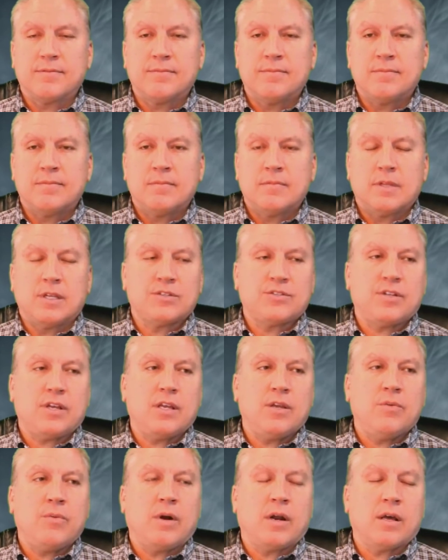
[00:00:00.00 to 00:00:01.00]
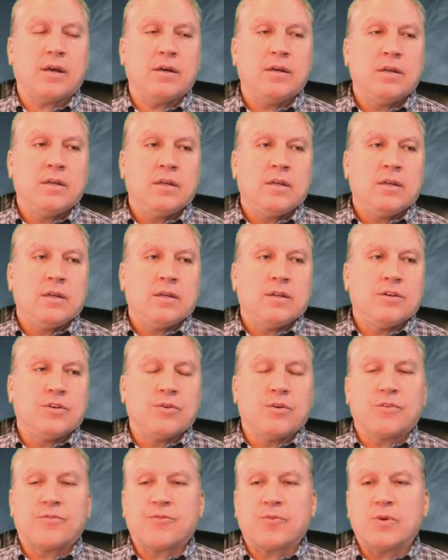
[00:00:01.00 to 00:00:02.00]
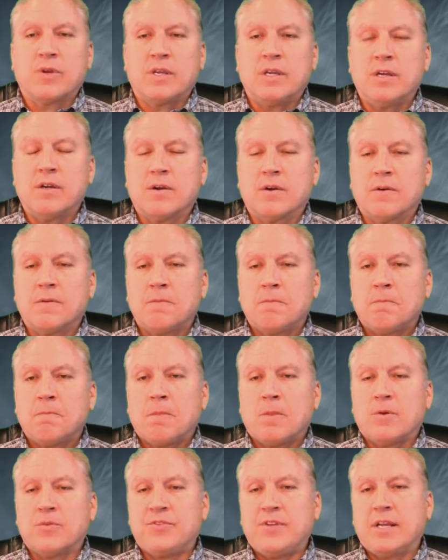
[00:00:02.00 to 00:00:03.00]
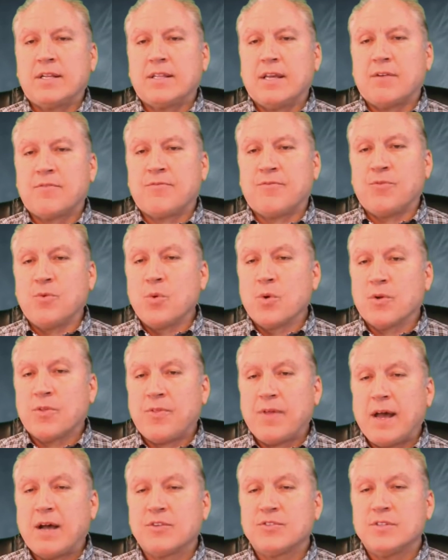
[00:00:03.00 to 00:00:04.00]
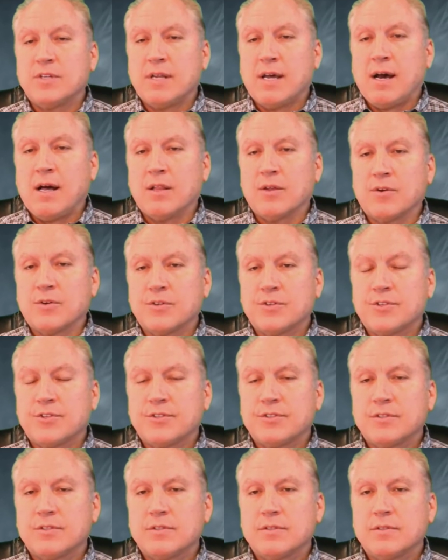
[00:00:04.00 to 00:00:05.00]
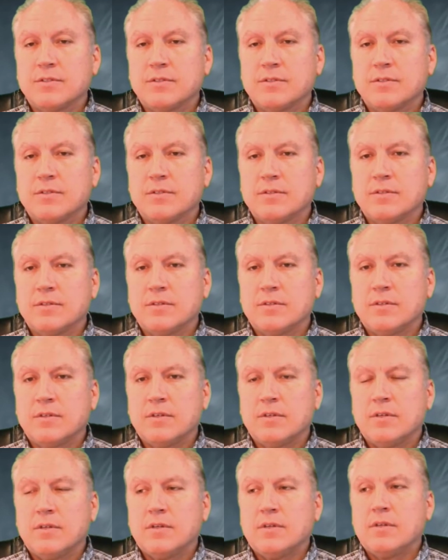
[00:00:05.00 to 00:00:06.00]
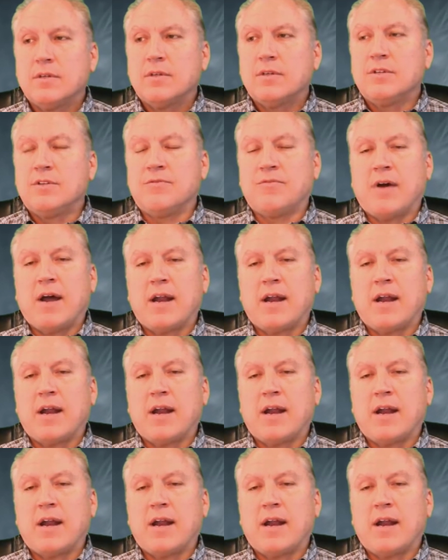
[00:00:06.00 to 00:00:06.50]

Let's say you want to do it for a year. Well, take that $4,000, divide it